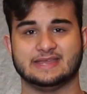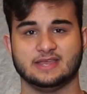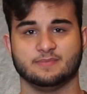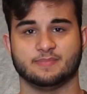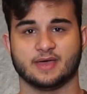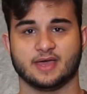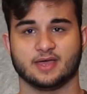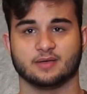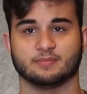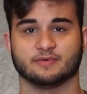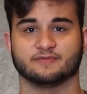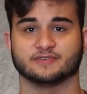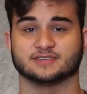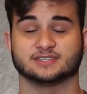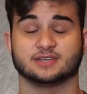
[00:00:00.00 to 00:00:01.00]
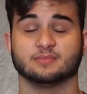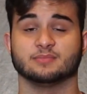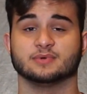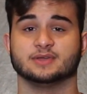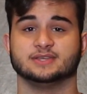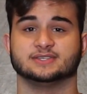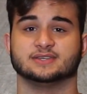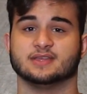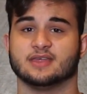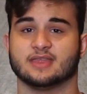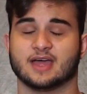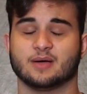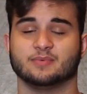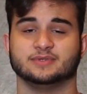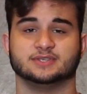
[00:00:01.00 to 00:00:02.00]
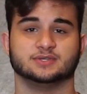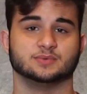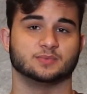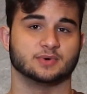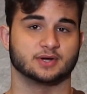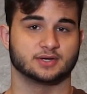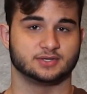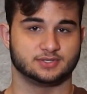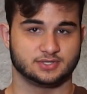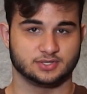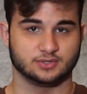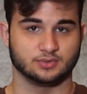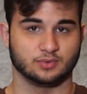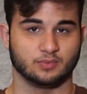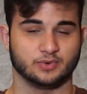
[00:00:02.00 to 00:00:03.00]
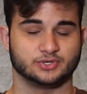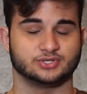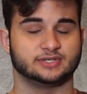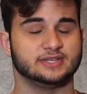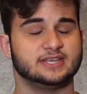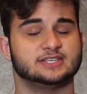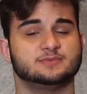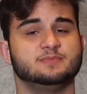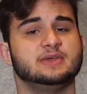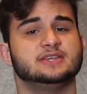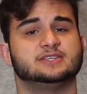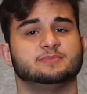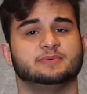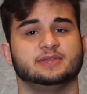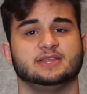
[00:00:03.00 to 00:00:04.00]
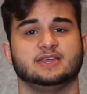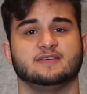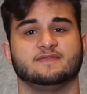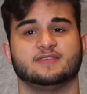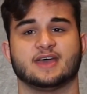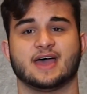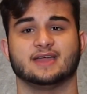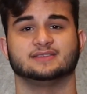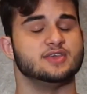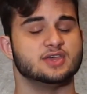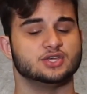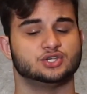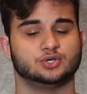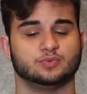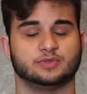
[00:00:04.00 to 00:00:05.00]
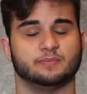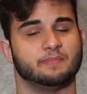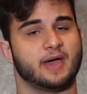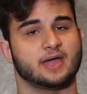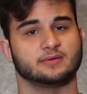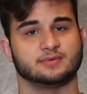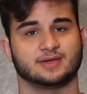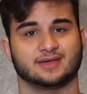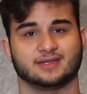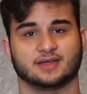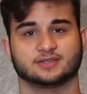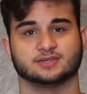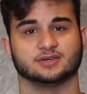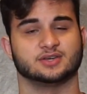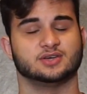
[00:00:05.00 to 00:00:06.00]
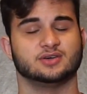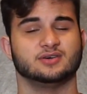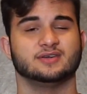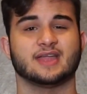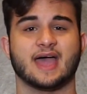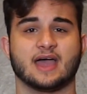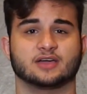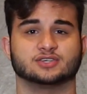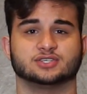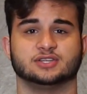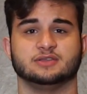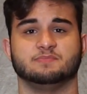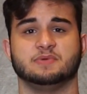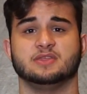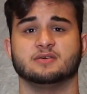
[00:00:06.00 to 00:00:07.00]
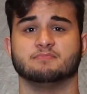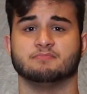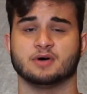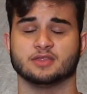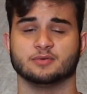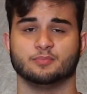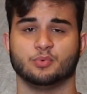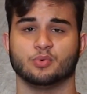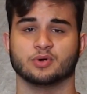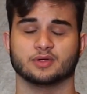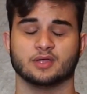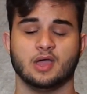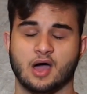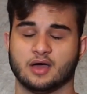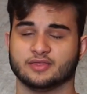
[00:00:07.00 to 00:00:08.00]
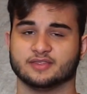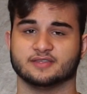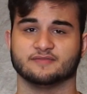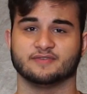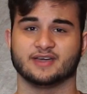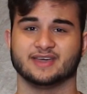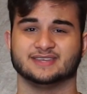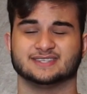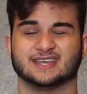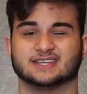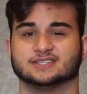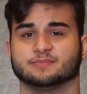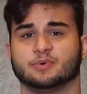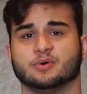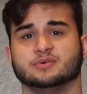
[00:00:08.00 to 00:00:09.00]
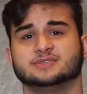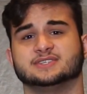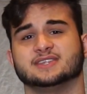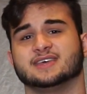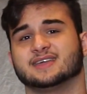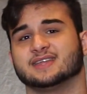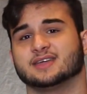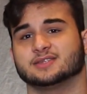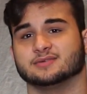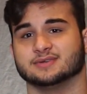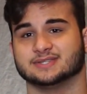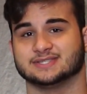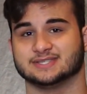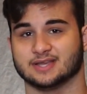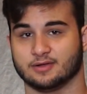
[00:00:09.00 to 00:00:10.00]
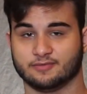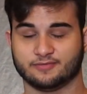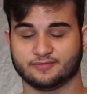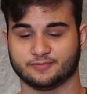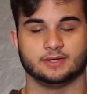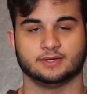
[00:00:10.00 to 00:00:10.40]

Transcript: eBay, but for some reason that one didn't work too, which leads me to believe that the issue with the battery connector could actually be the motherboard on the device as opposed to the connector itself.